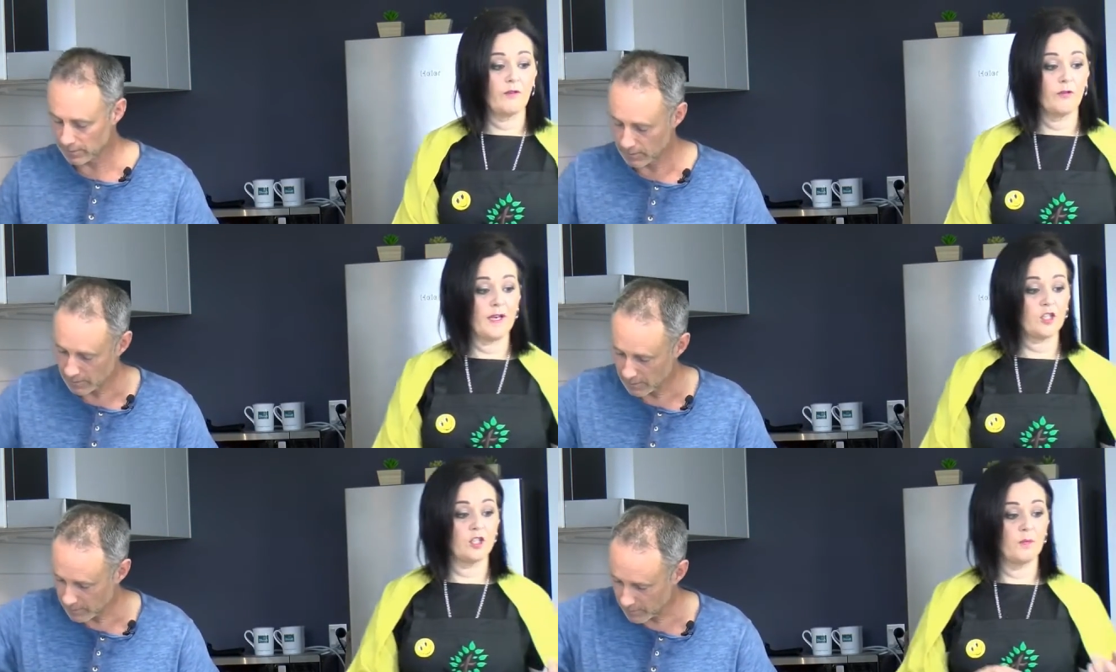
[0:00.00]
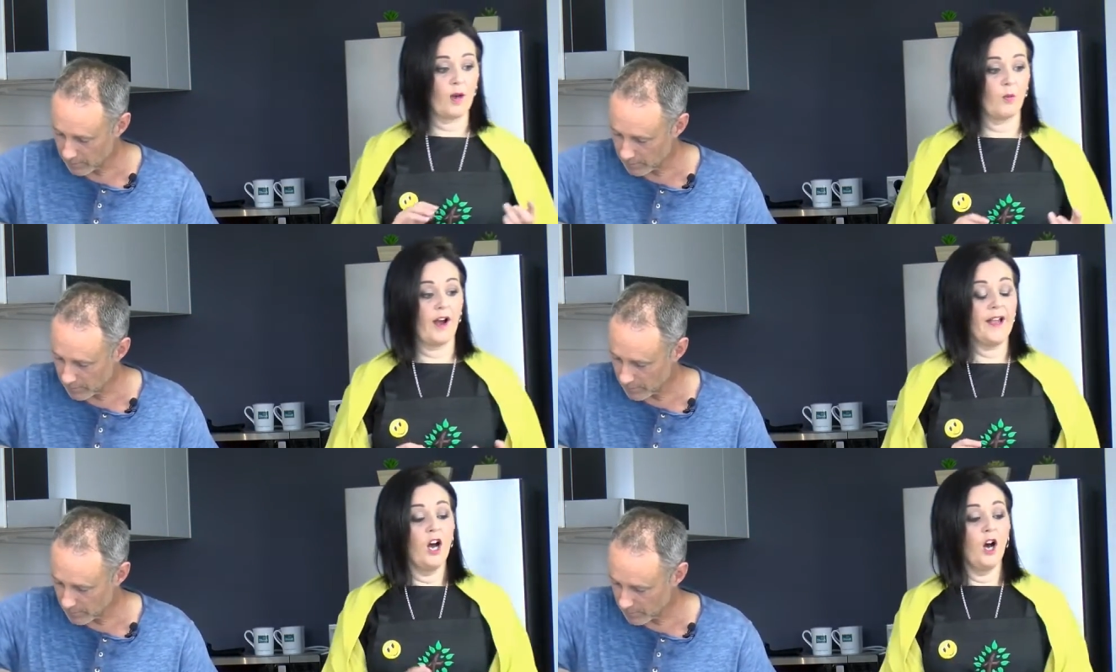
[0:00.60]
Speaker 1: information yep. about
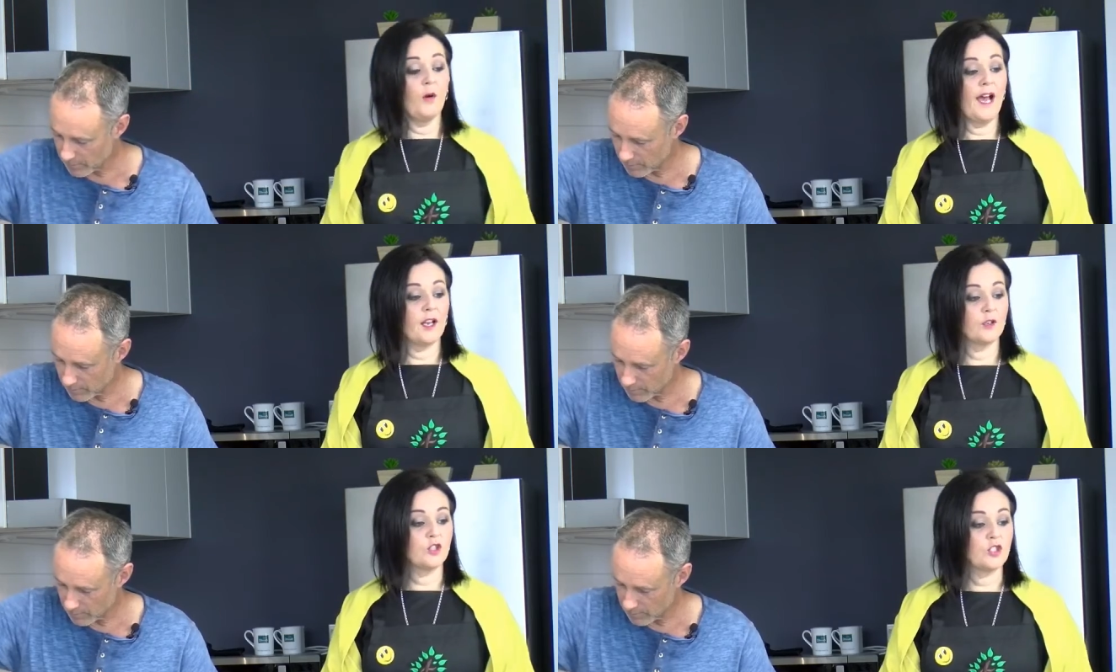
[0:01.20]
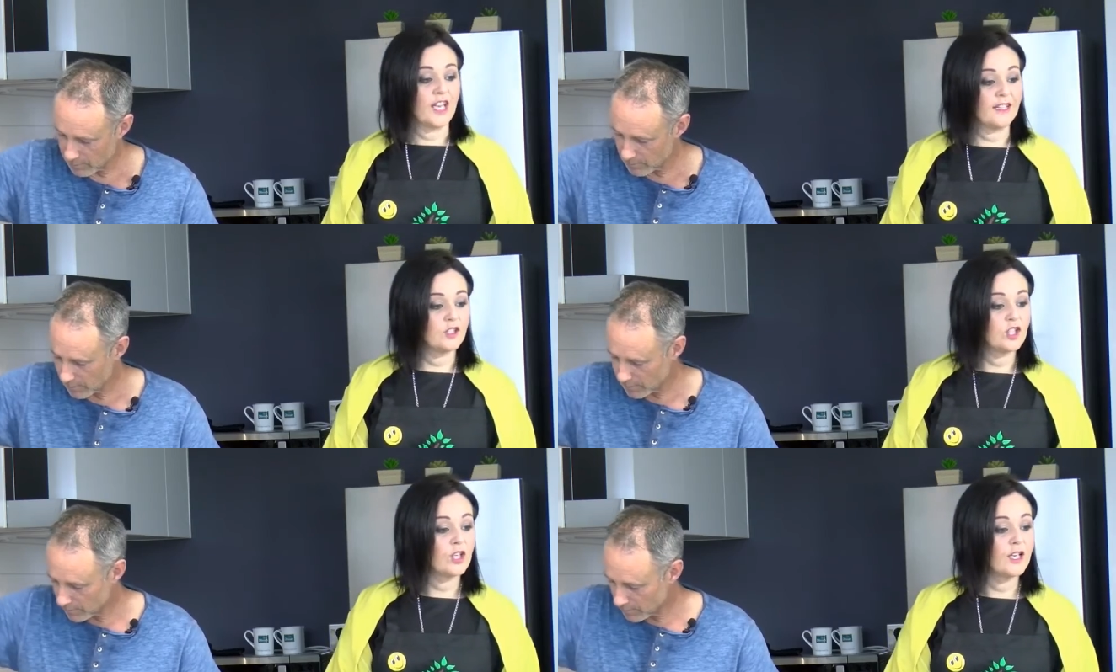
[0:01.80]
why. Oh, hello,
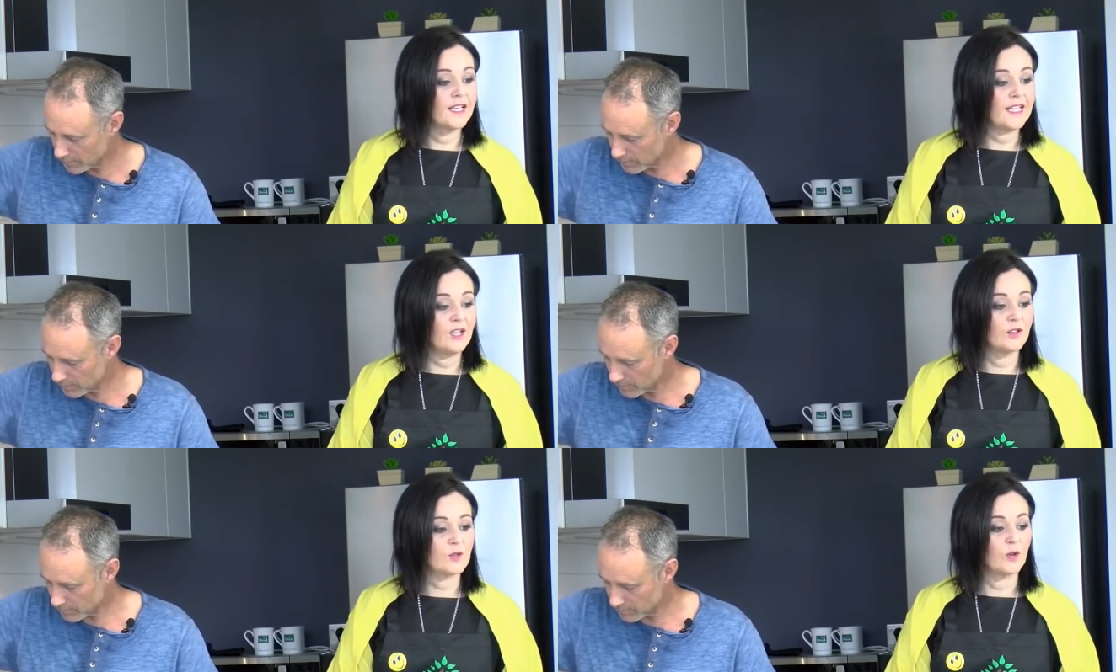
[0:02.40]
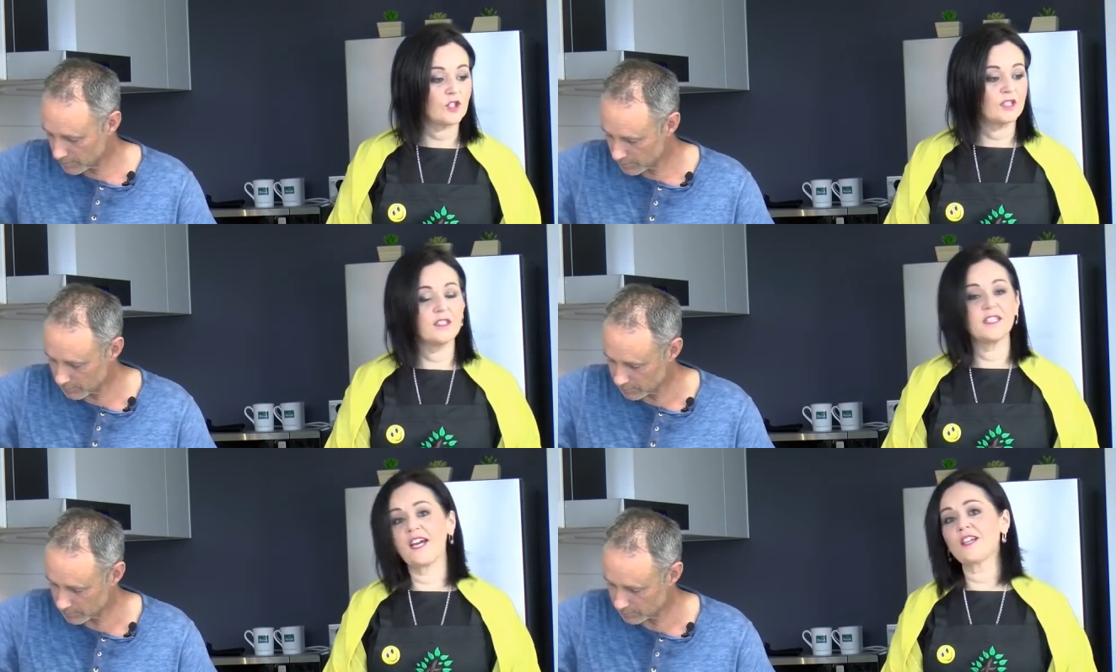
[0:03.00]
Jan Turley, who's watching
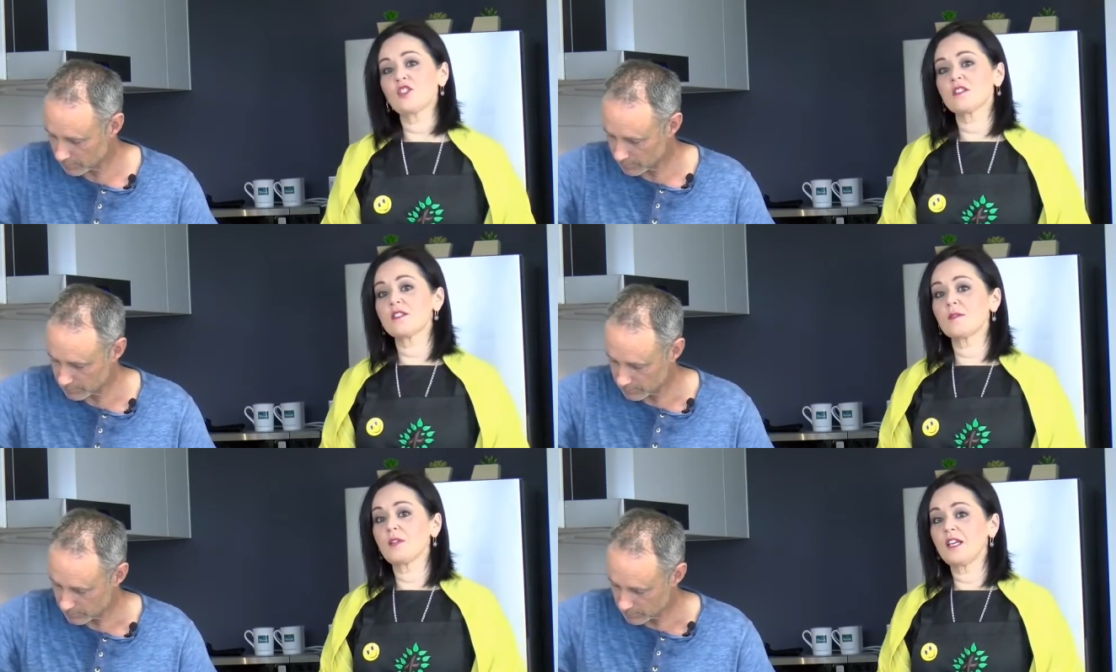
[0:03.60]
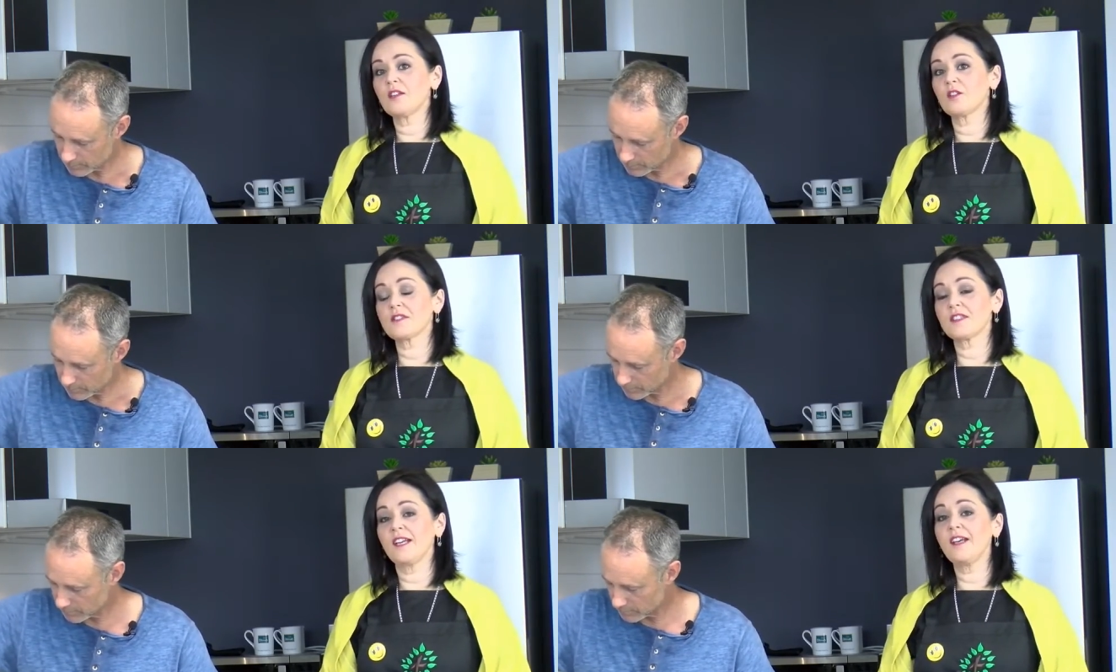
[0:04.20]
today. She just said, Monique, you look
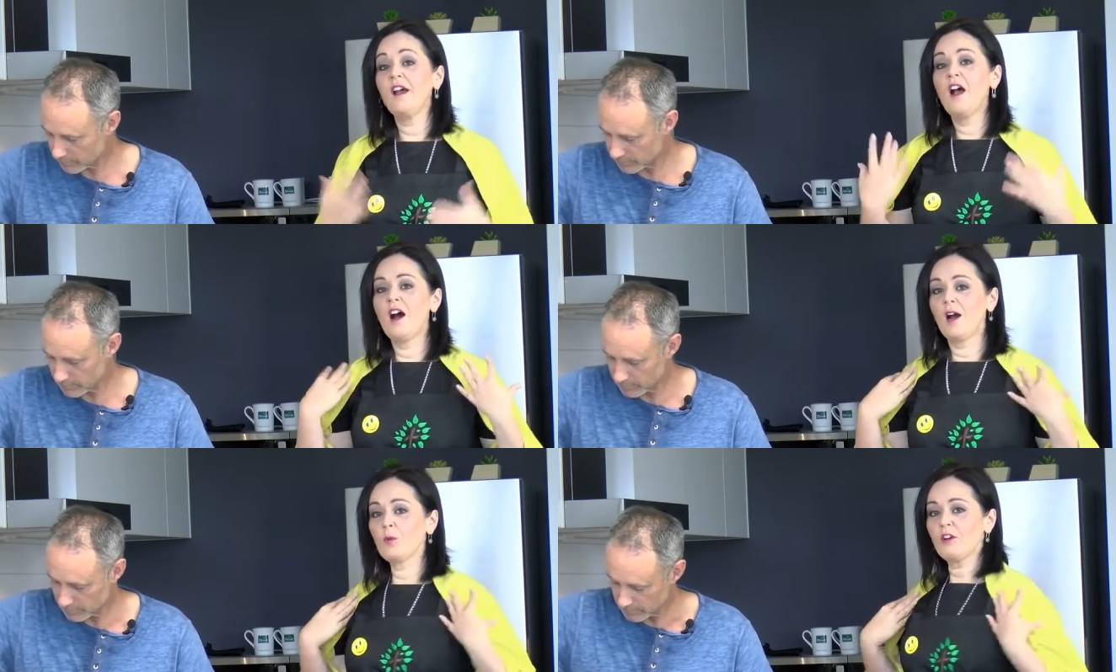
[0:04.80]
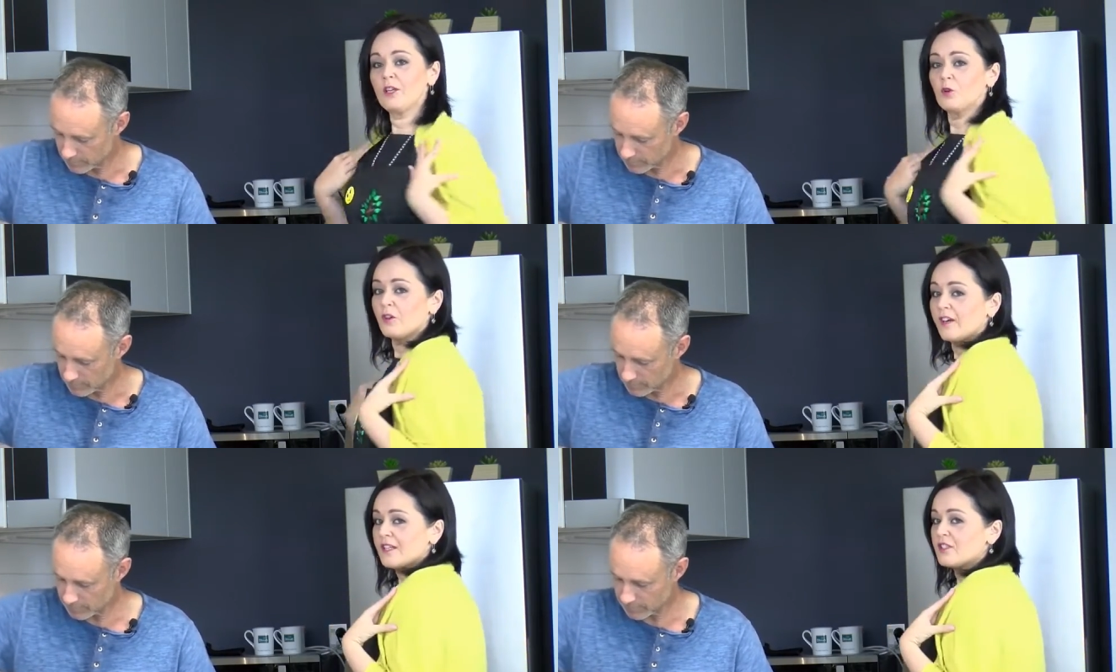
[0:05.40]
stunning. I'm wearing your
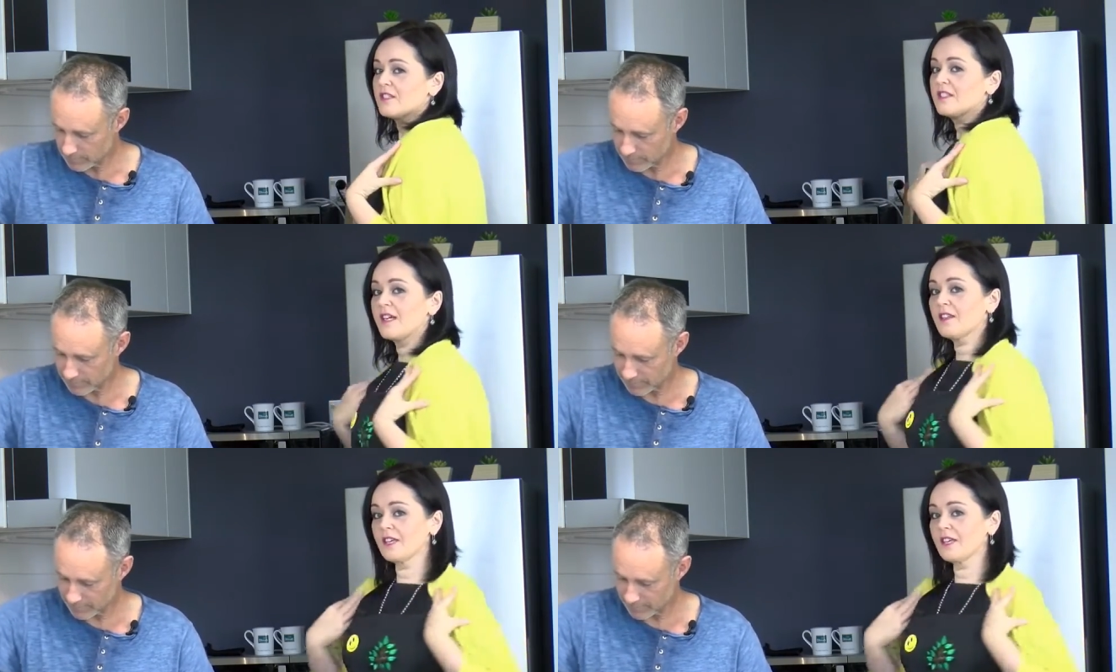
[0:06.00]
creation today.